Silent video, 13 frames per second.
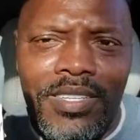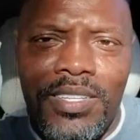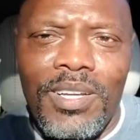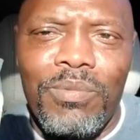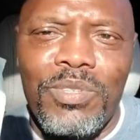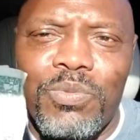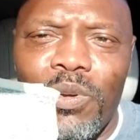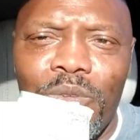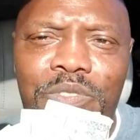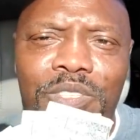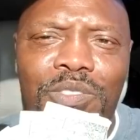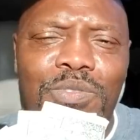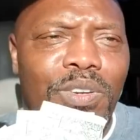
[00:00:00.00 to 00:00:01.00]
it was worth
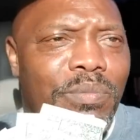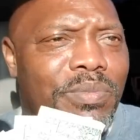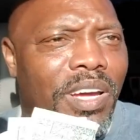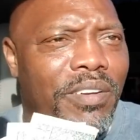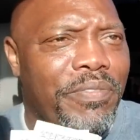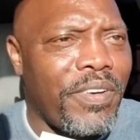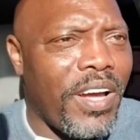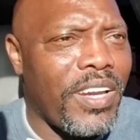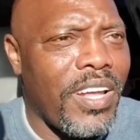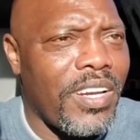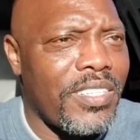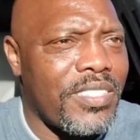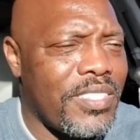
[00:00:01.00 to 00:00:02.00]
the trip. Got a
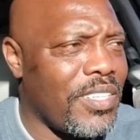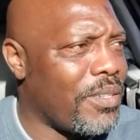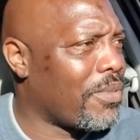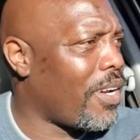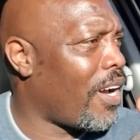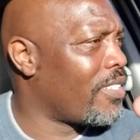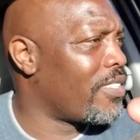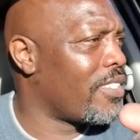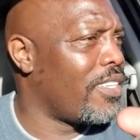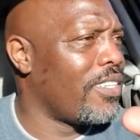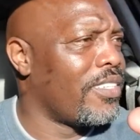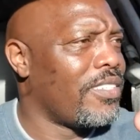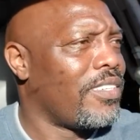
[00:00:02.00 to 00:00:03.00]
$5 tip. God is
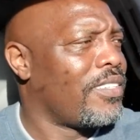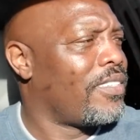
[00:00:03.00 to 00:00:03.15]
good.